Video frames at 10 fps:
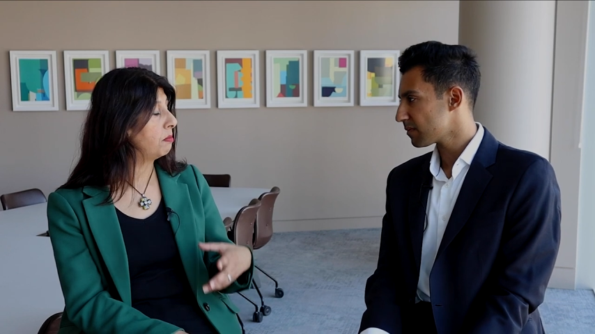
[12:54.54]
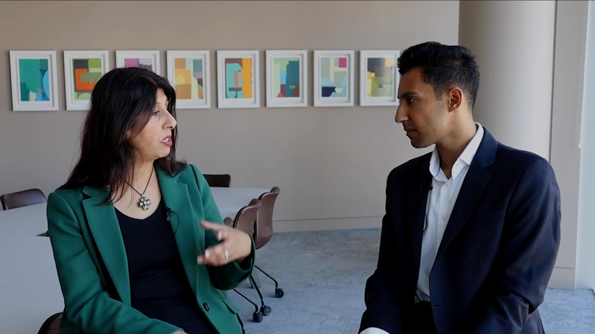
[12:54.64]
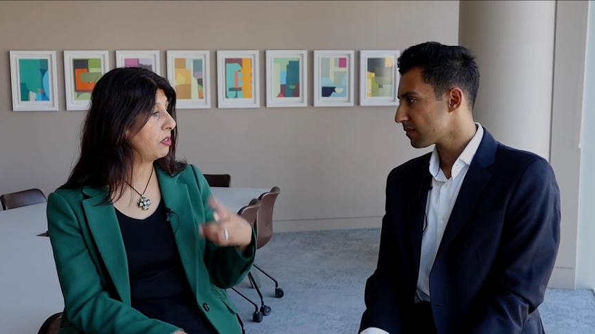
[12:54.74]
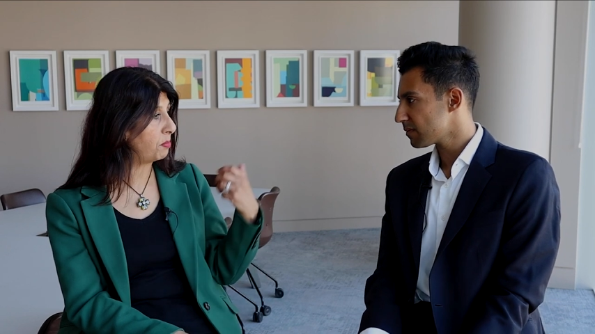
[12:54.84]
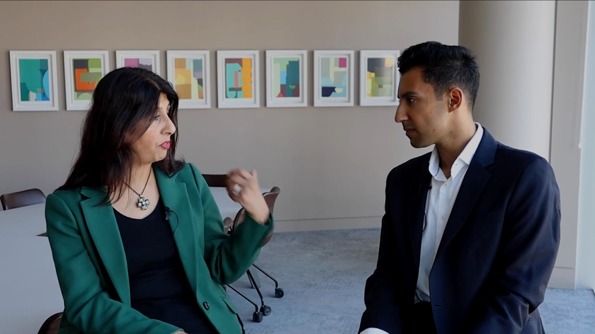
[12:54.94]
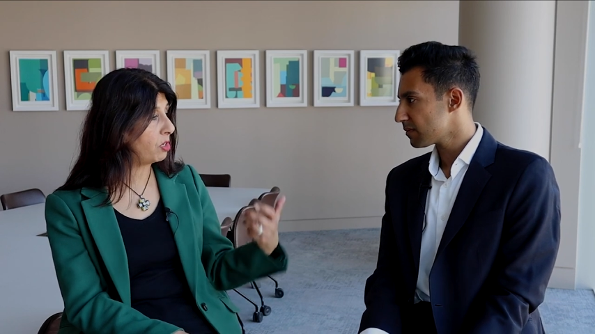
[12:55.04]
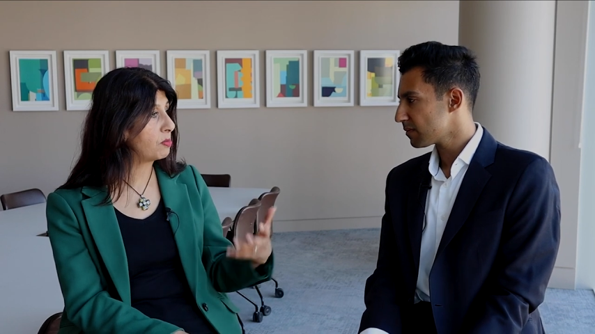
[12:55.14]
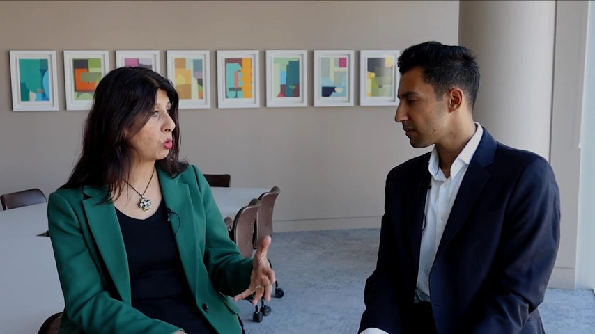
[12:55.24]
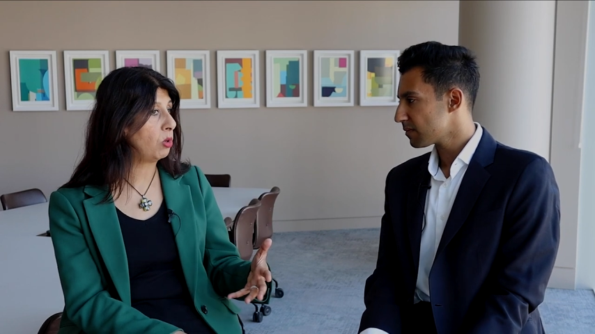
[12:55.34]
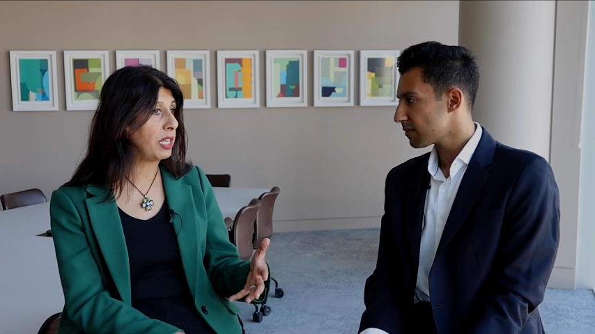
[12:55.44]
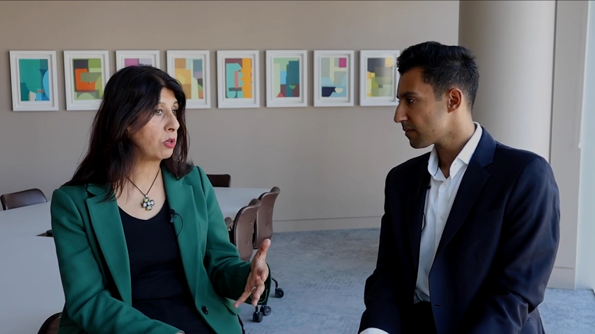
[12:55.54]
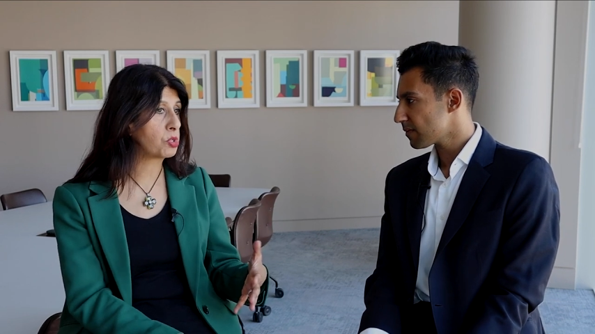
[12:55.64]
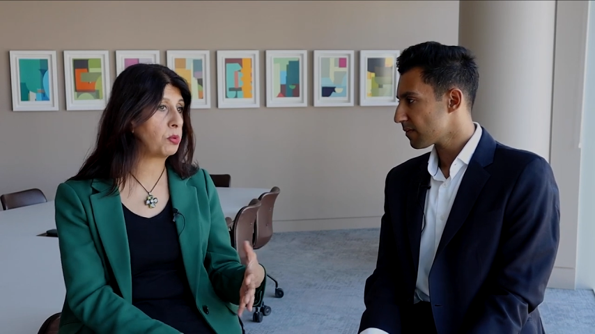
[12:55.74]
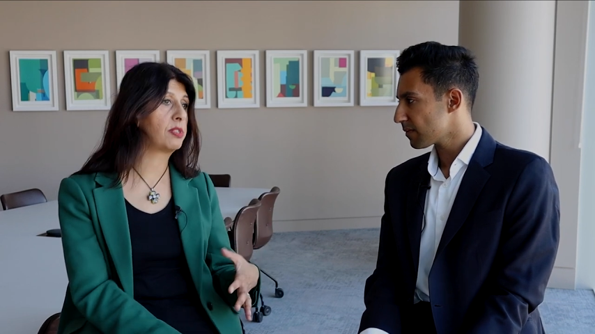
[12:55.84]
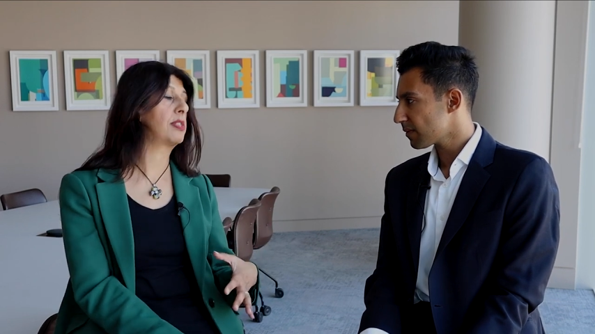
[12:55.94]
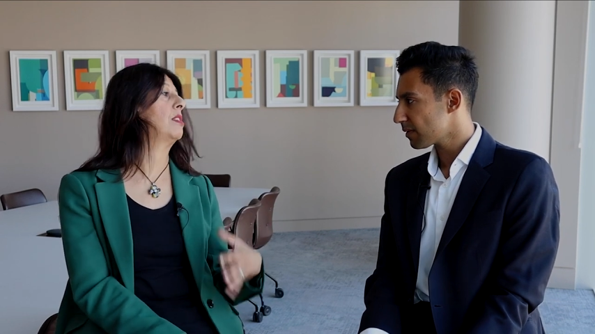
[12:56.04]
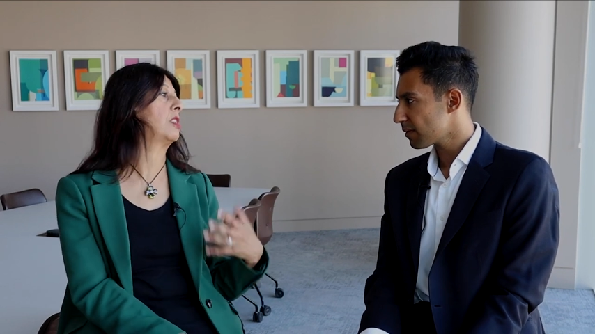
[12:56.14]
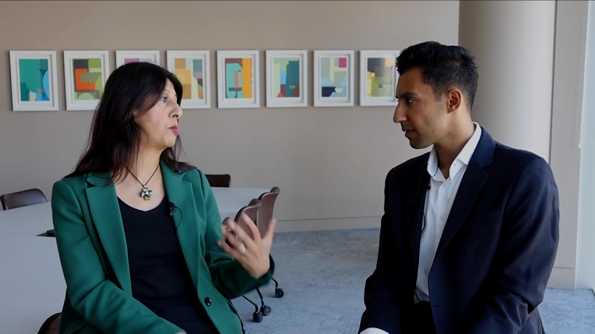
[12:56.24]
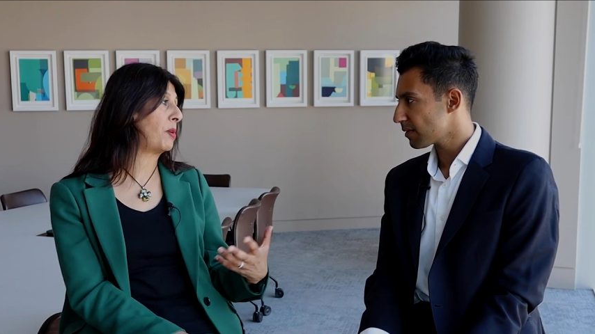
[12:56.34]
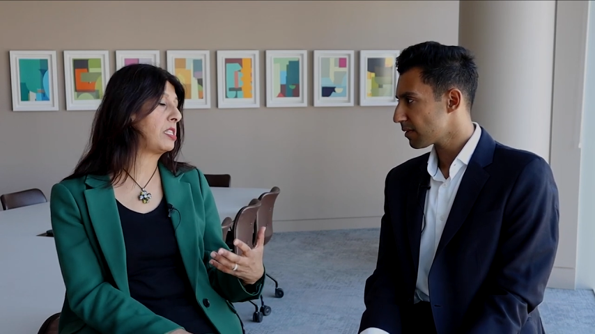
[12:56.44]
Speaker 1: My, my firm's called Legal Swan
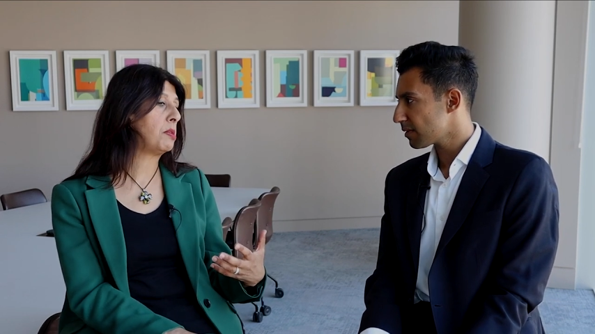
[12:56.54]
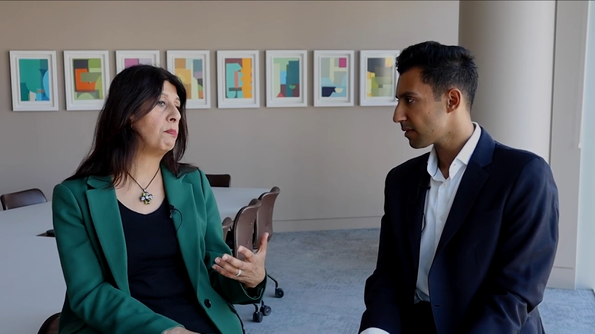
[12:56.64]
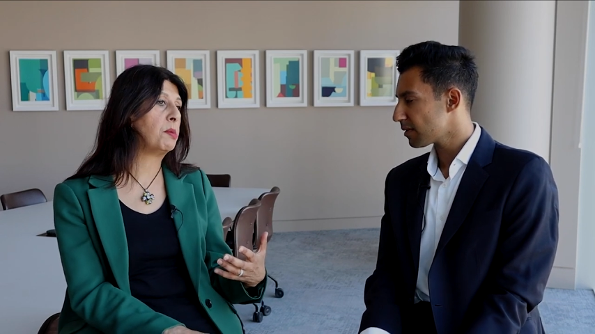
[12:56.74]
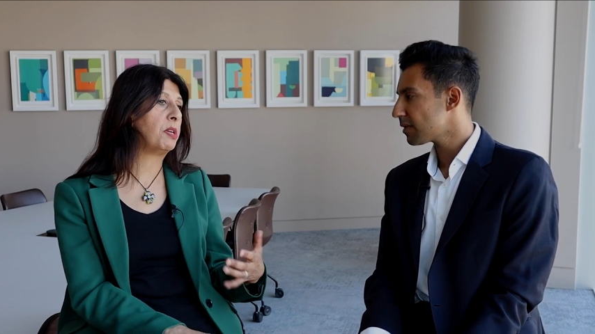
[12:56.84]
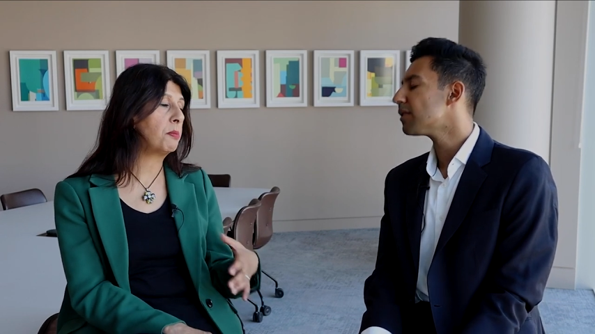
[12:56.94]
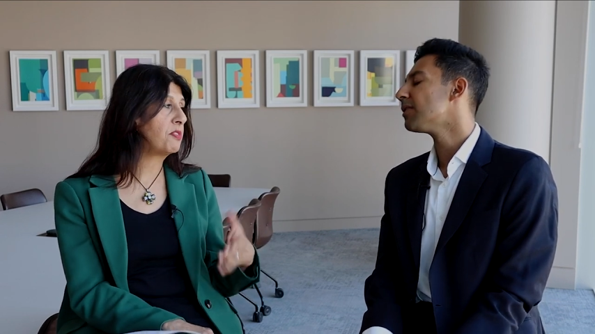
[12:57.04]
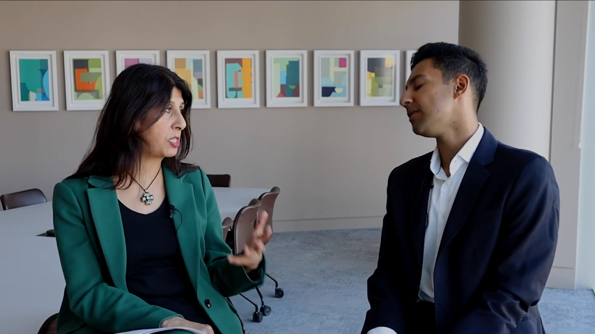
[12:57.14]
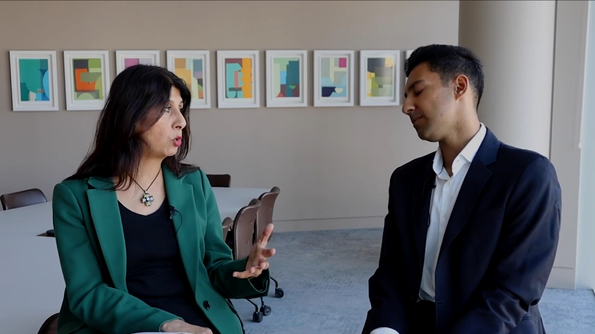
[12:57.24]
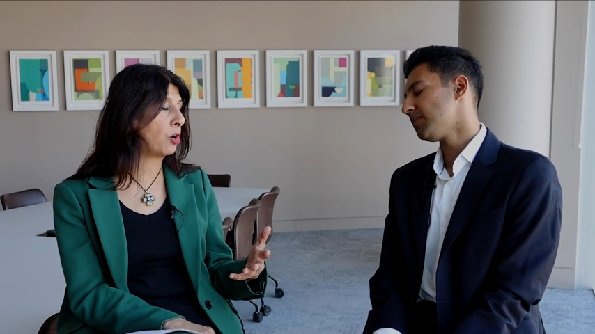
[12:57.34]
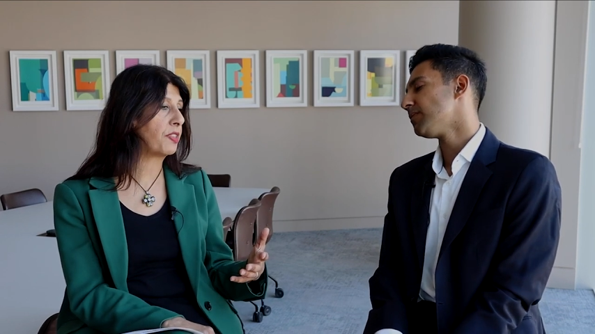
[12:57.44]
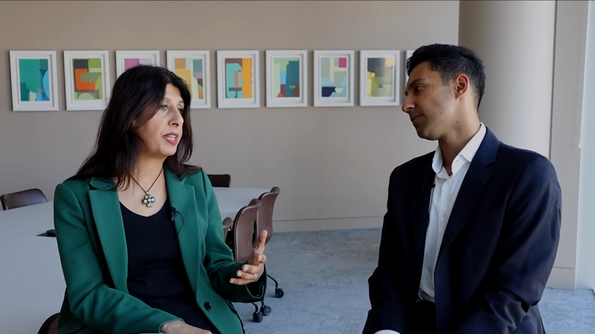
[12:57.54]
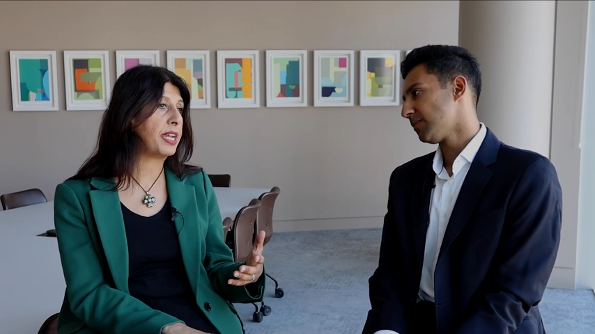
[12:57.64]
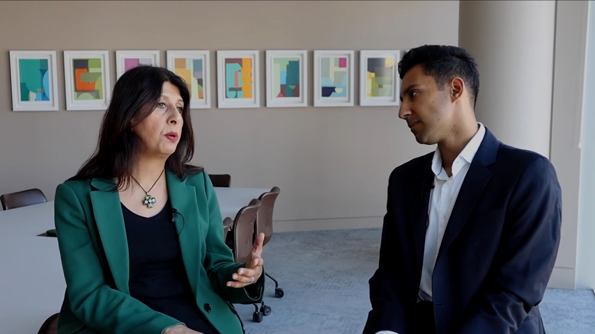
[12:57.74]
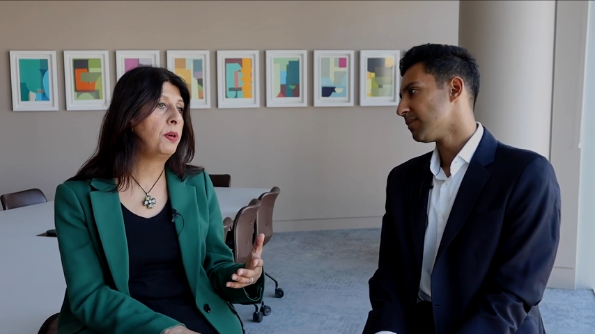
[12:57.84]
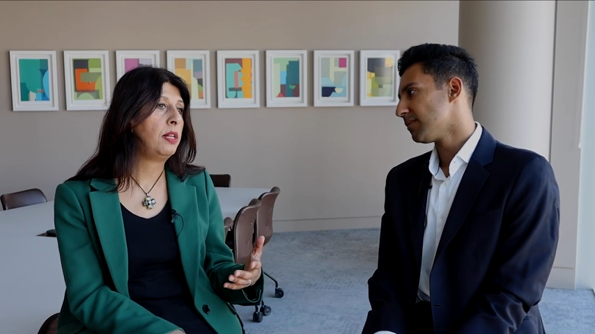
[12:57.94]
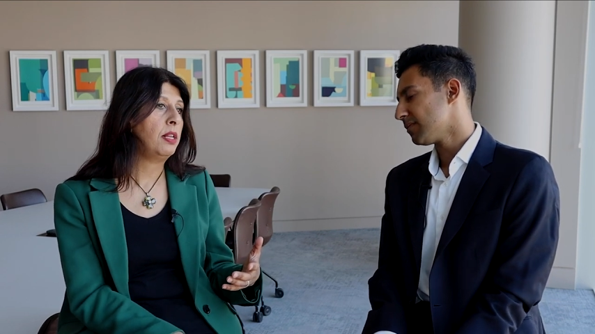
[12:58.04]
Solicitors based in Birmingham. I've still got that now.